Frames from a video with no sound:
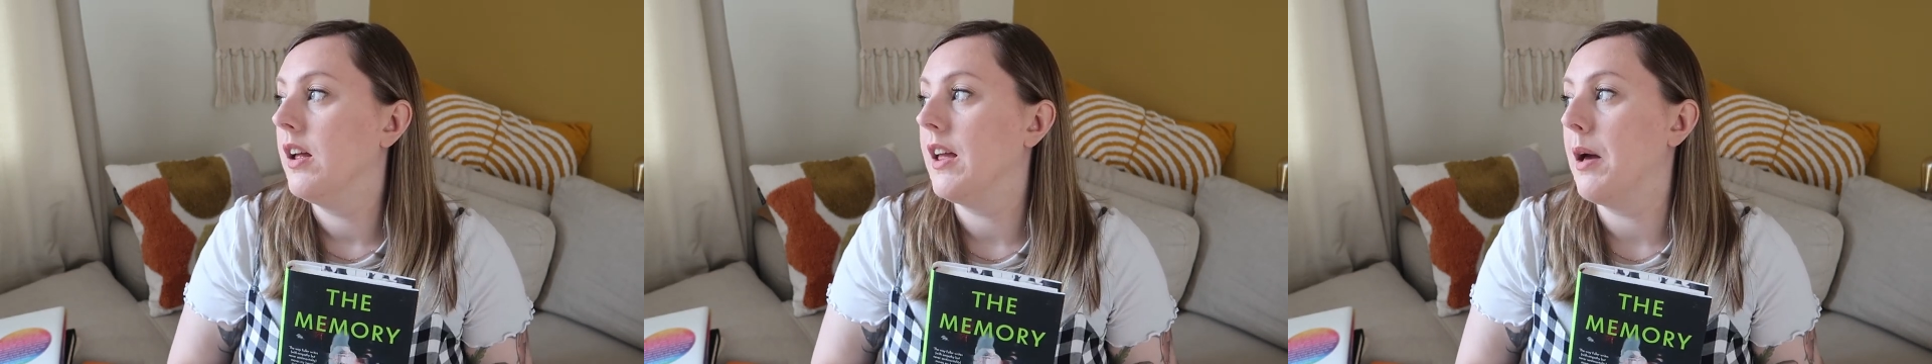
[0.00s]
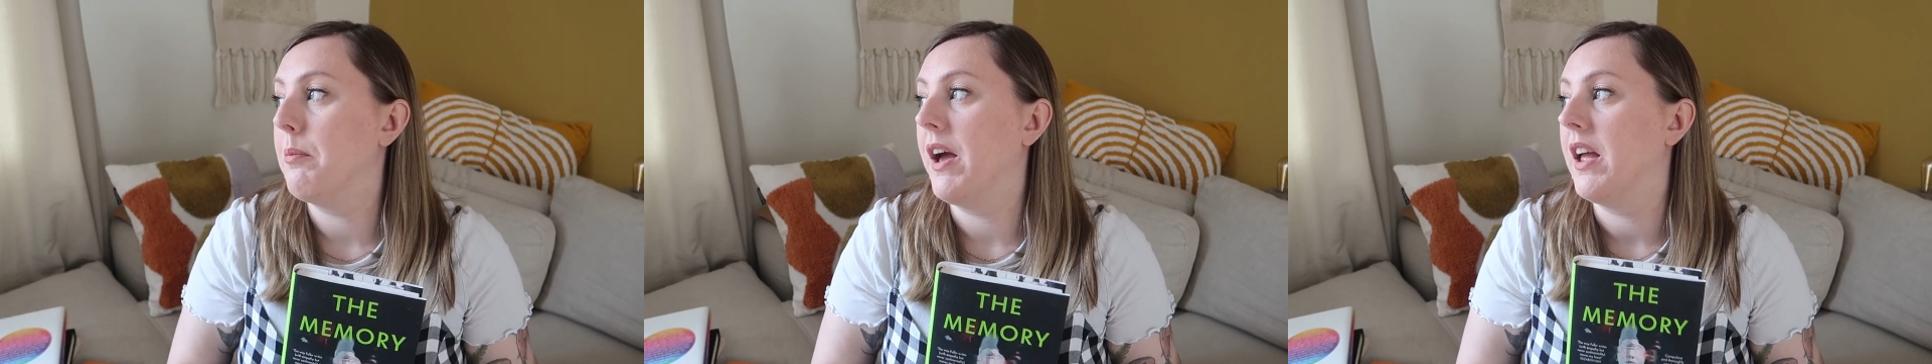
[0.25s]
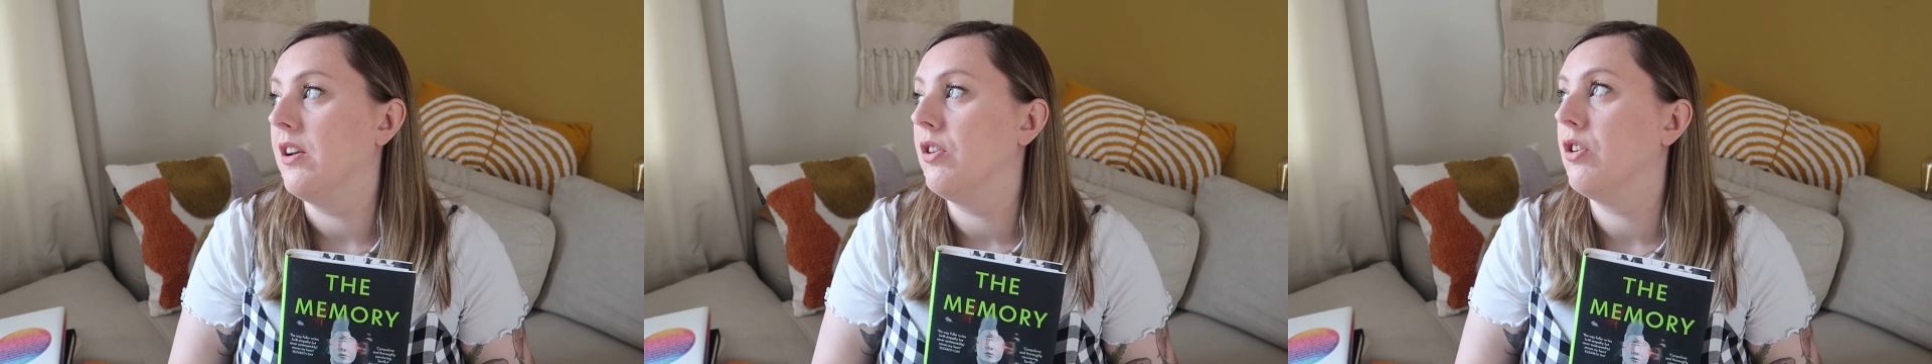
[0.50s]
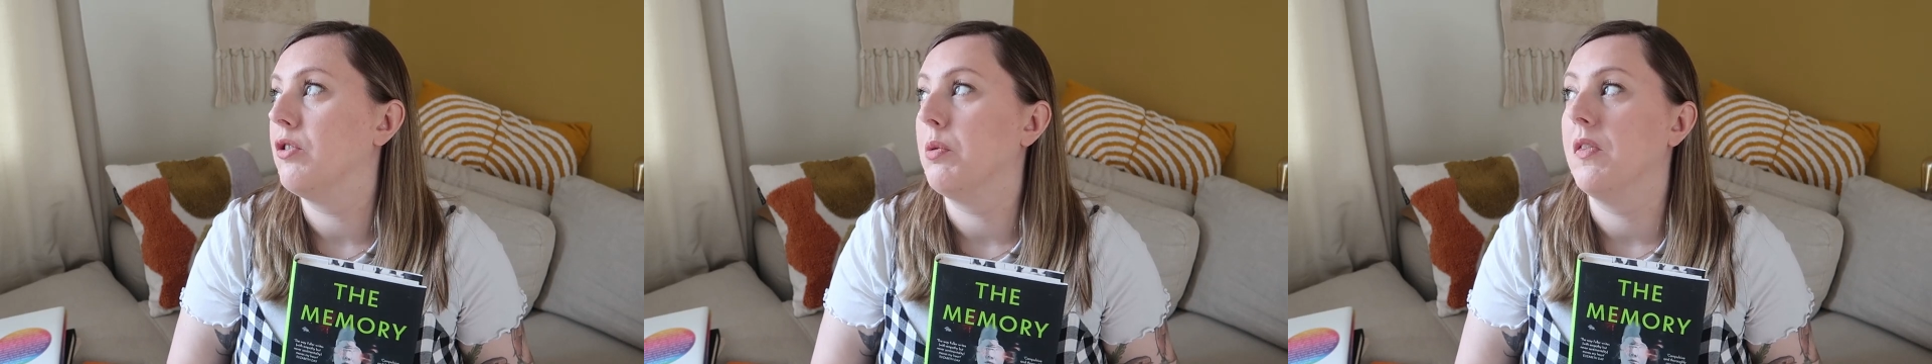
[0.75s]
get back in
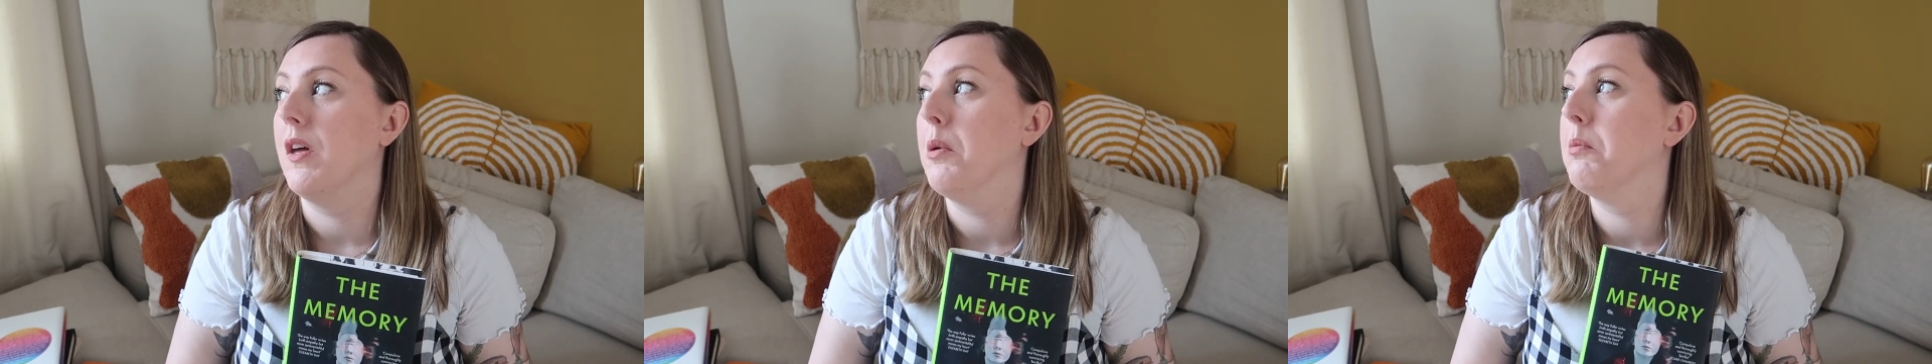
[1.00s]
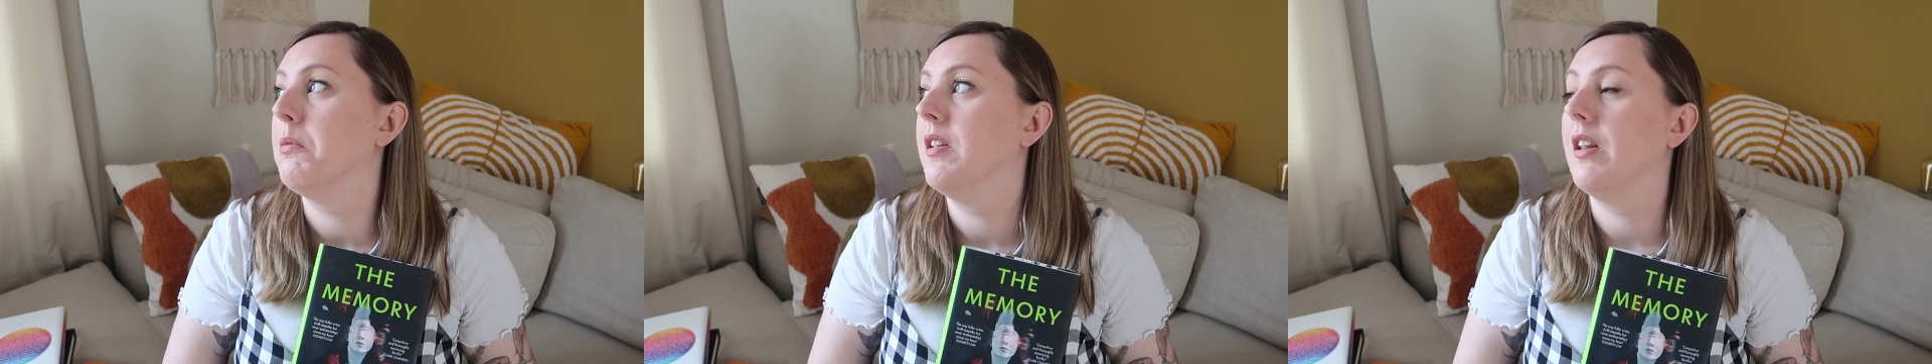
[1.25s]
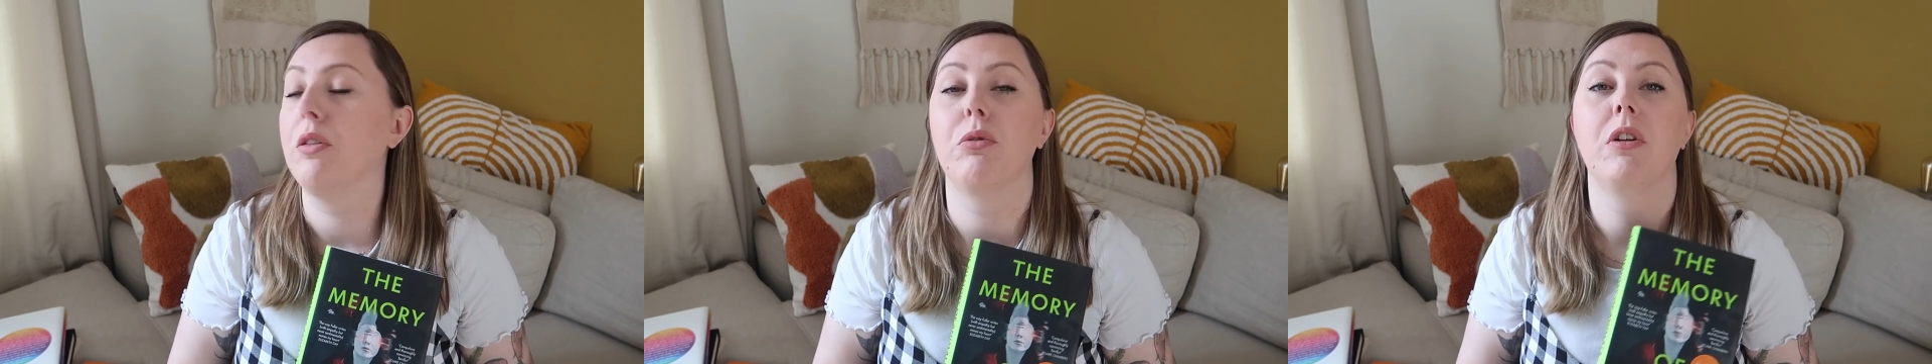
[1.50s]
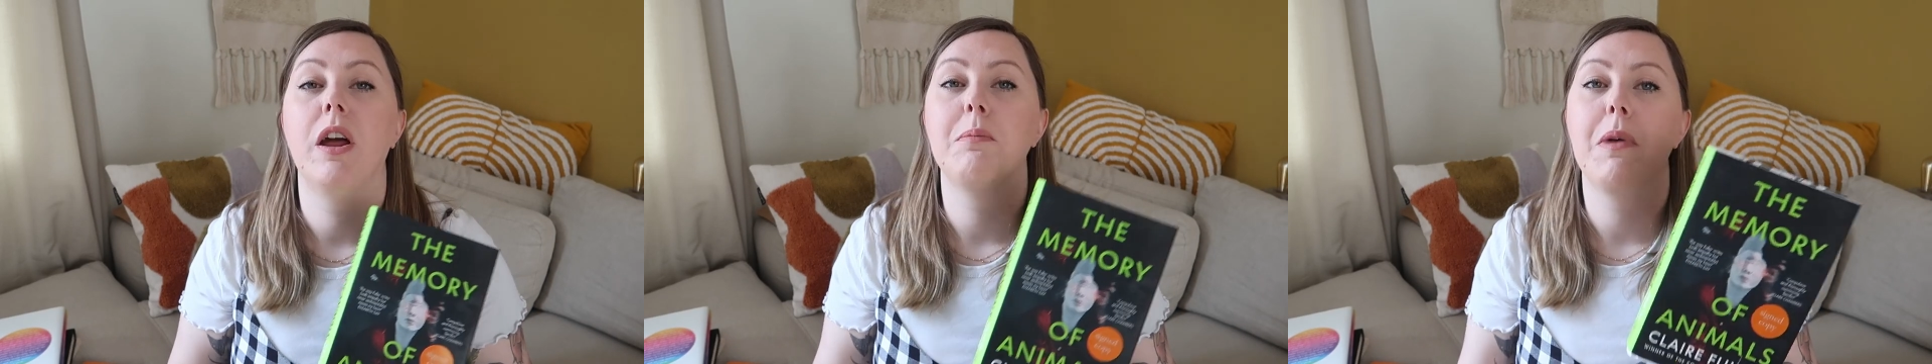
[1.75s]
touch with them? Is it
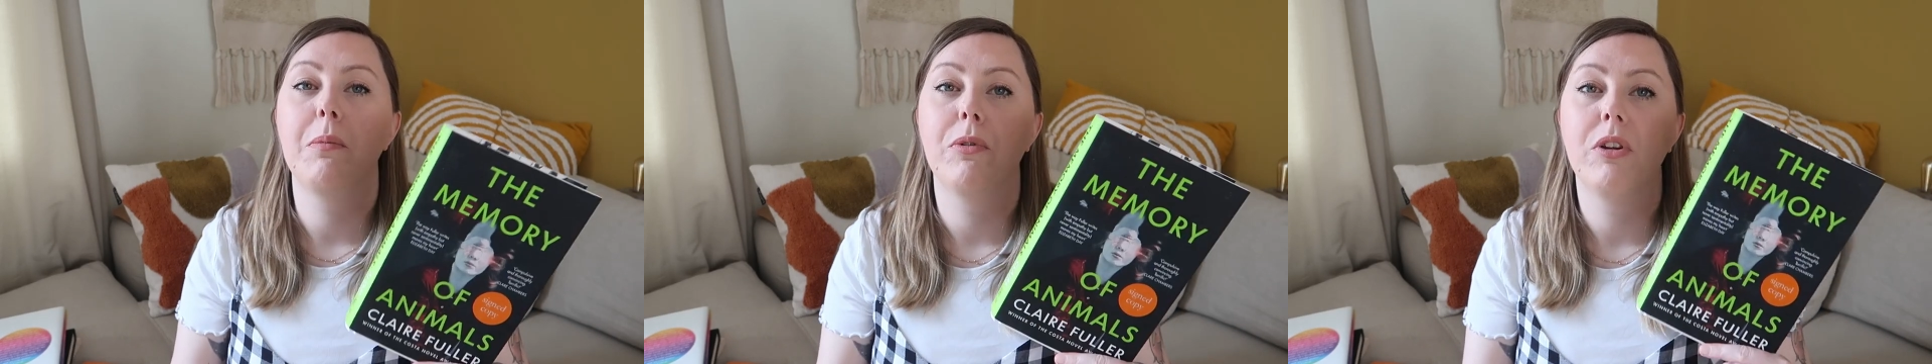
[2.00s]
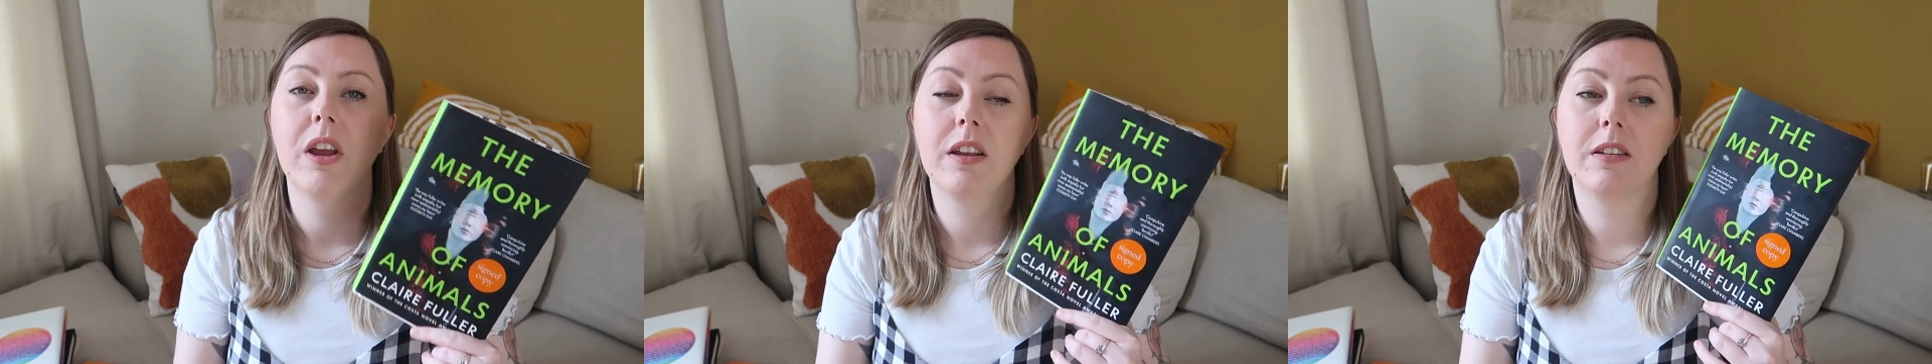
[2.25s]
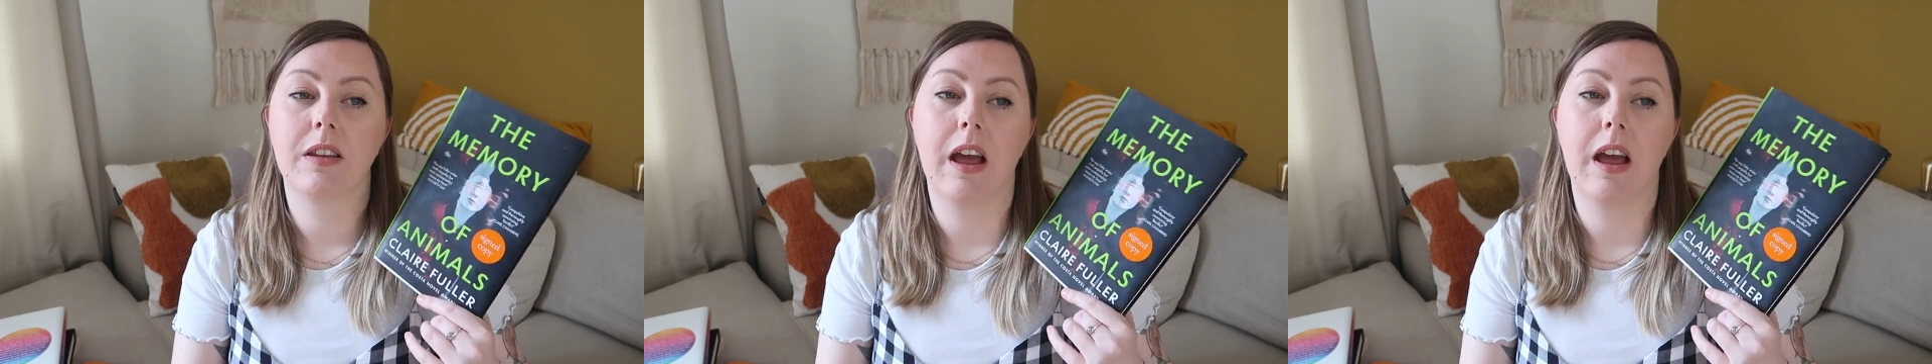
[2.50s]
through, like, memories?